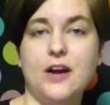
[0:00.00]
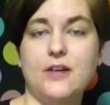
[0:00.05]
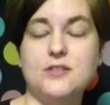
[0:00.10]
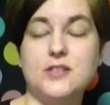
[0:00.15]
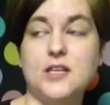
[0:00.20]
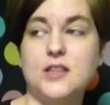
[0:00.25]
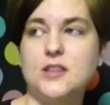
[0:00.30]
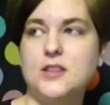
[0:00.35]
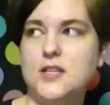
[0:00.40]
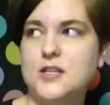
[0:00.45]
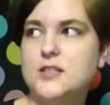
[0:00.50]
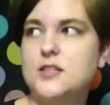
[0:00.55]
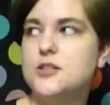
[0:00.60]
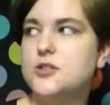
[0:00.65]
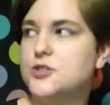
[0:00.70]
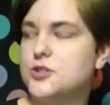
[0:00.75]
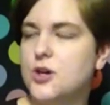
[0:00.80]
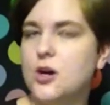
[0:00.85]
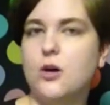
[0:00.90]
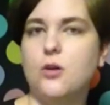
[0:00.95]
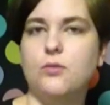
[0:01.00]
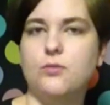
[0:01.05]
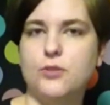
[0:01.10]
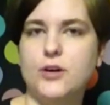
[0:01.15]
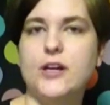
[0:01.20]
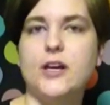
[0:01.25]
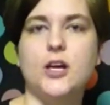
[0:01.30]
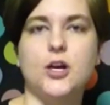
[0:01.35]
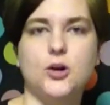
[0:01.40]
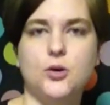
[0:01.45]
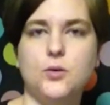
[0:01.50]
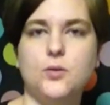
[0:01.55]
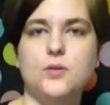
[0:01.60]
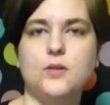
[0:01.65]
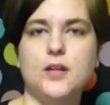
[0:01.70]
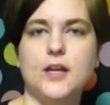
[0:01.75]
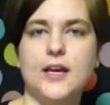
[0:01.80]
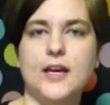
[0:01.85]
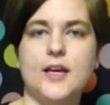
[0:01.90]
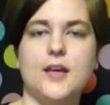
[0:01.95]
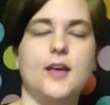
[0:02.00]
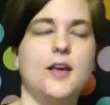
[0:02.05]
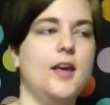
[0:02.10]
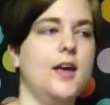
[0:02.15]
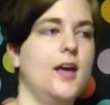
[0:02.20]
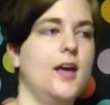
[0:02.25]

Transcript: I was like, this is so freaking cool. Like,